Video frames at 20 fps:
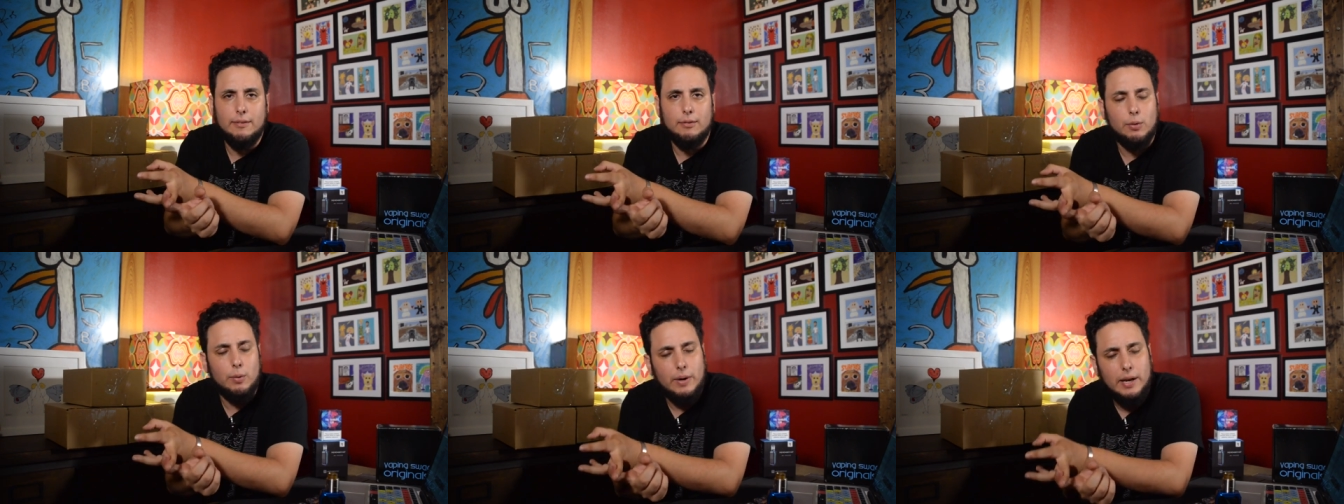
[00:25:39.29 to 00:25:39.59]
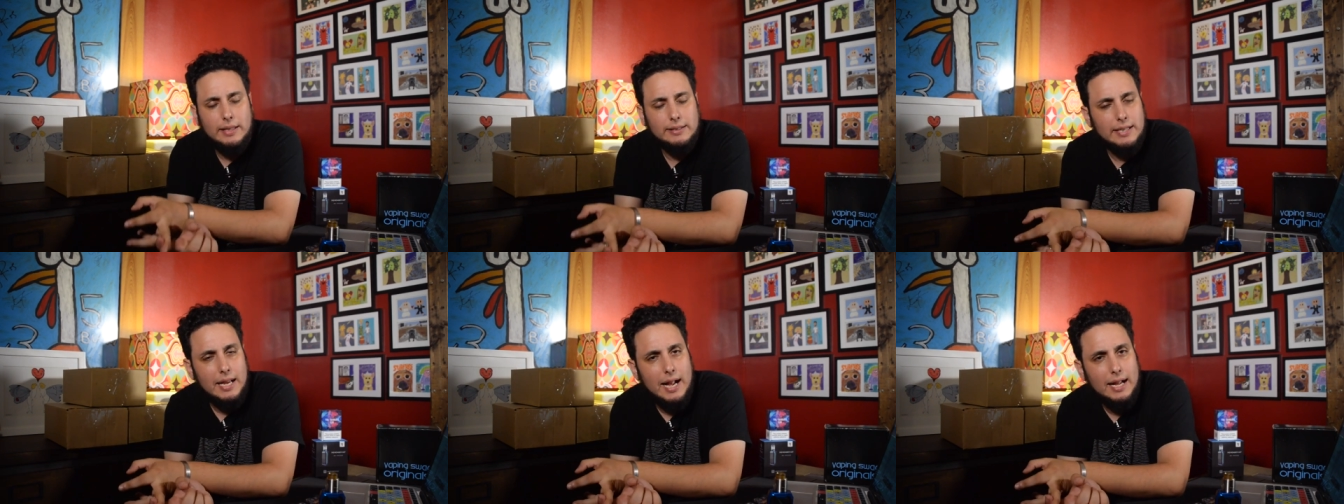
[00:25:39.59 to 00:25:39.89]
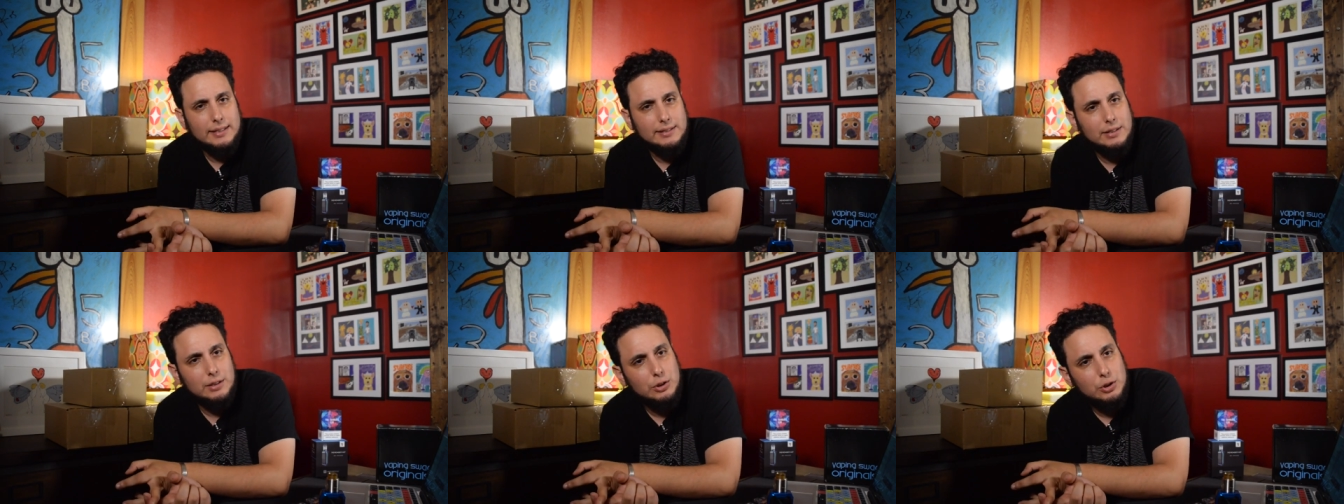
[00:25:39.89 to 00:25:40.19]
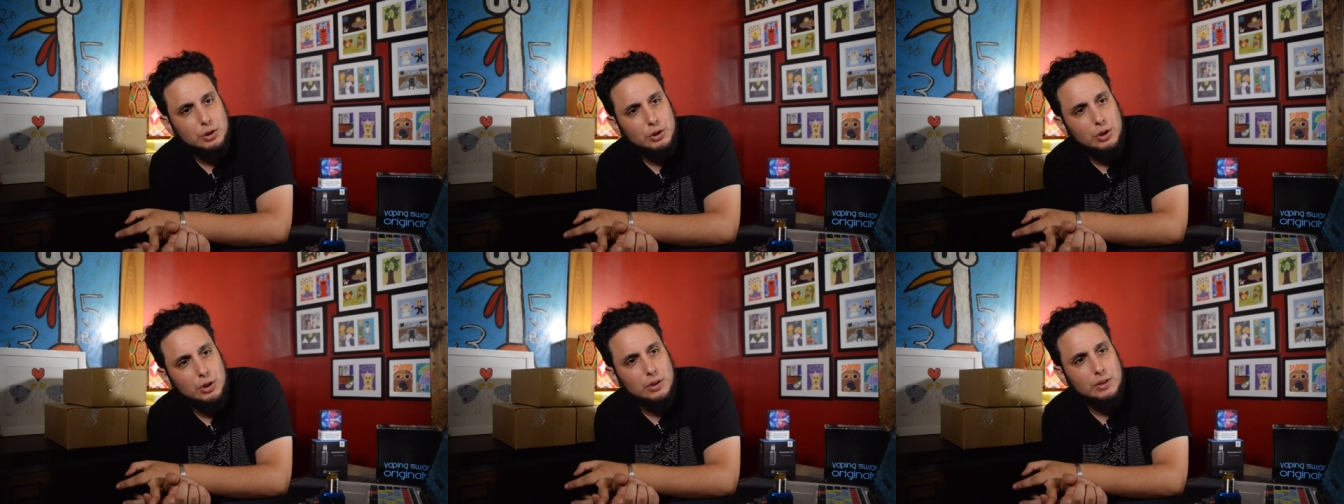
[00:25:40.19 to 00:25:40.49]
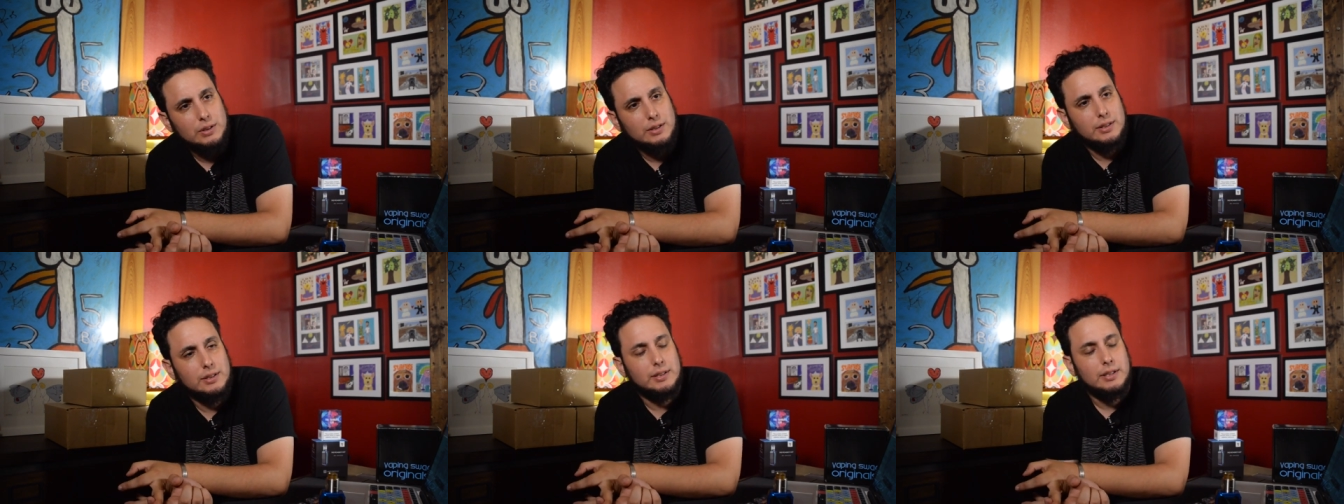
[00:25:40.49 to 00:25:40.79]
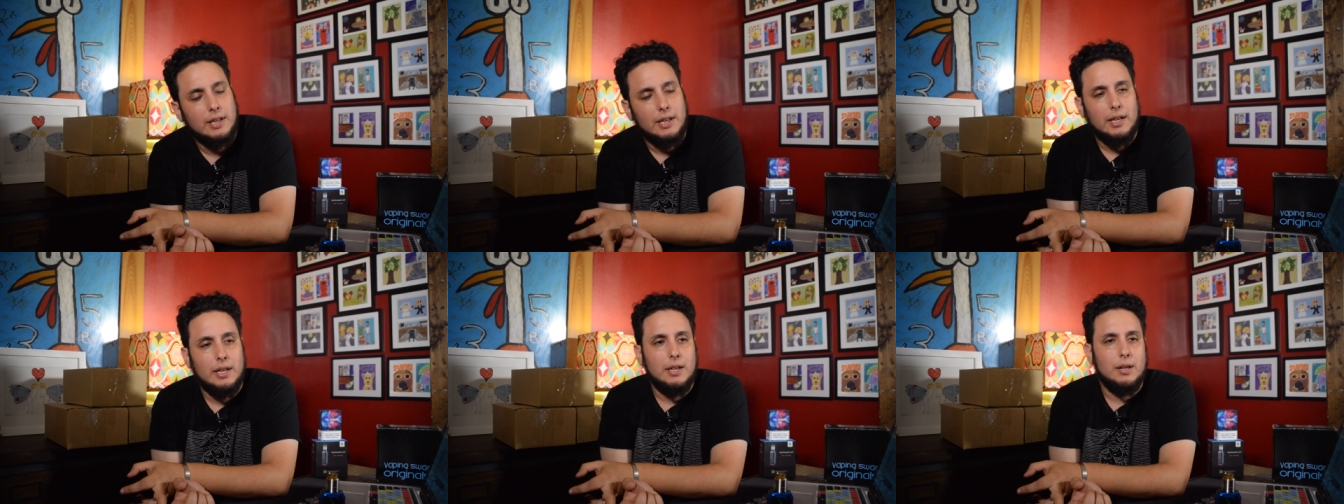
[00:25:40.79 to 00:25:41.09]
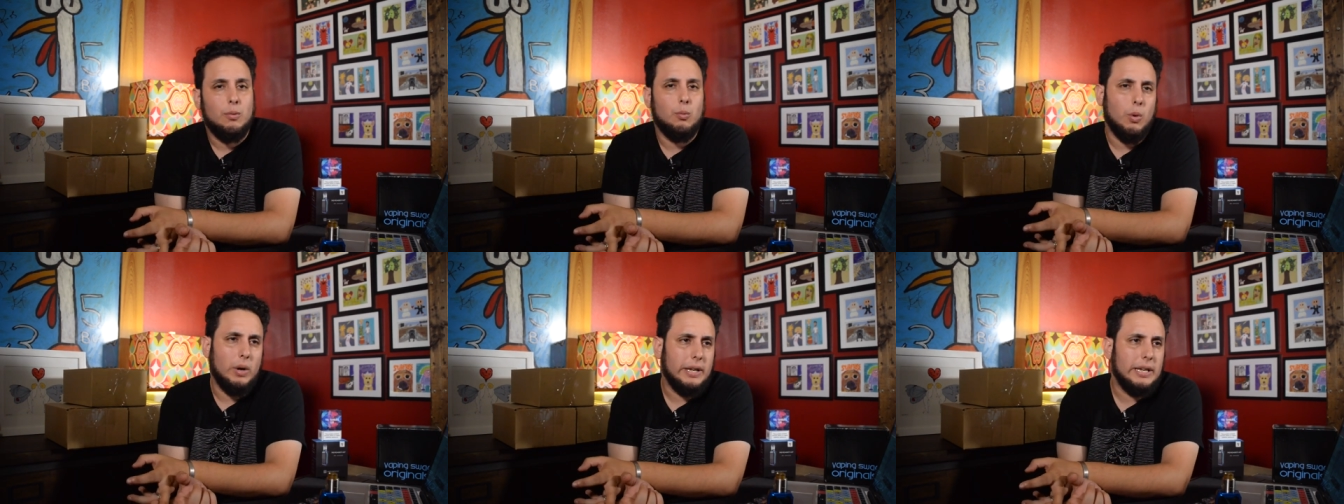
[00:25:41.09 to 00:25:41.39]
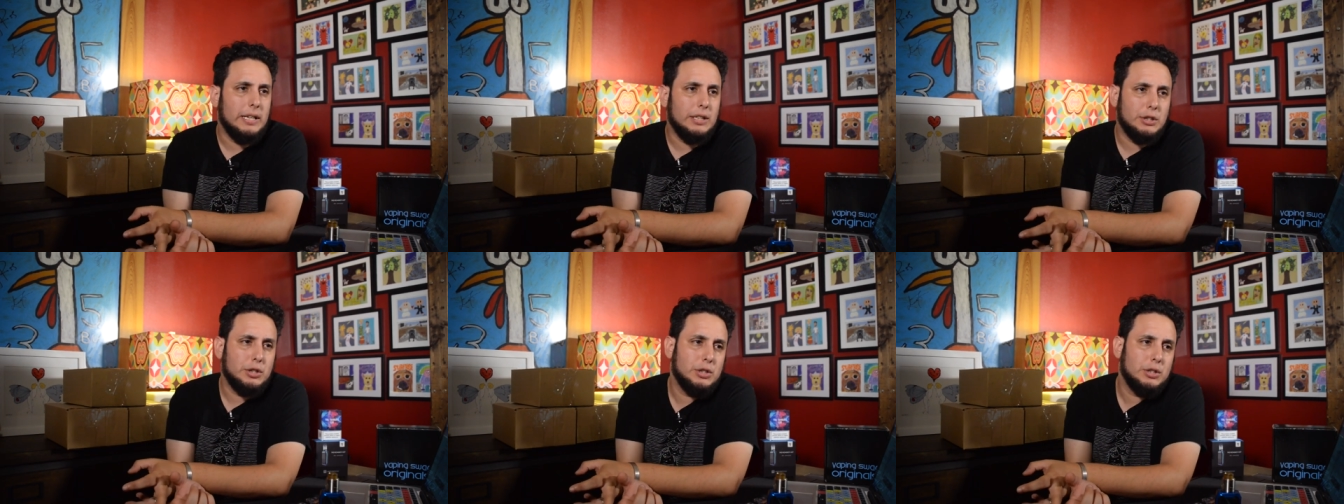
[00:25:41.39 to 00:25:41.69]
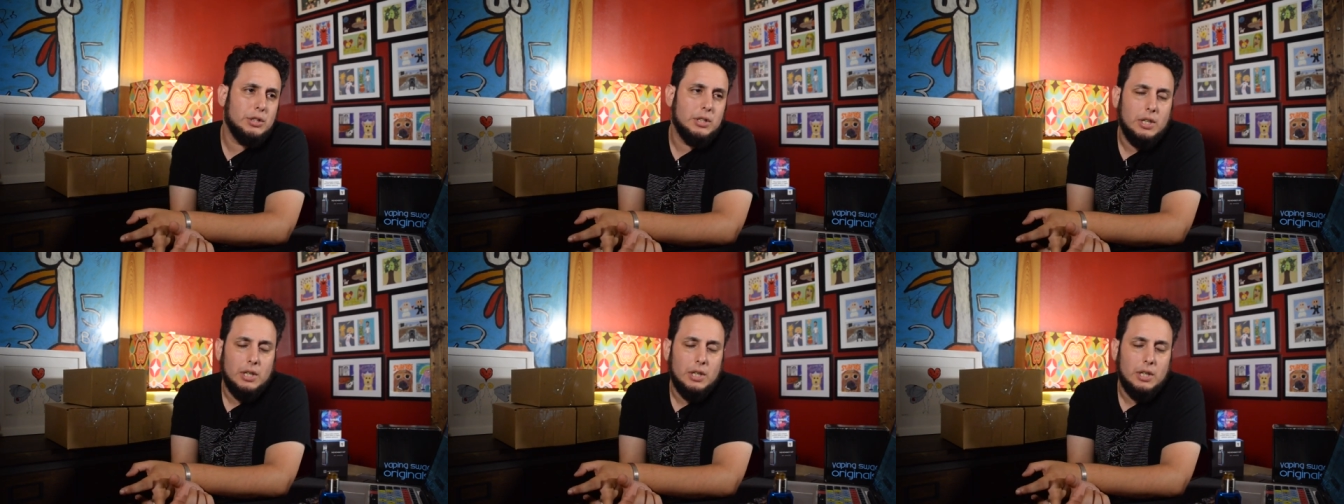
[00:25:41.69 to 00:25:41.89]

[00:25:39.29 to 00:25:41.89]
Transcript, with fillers: Everyone has hats and shirts. One each.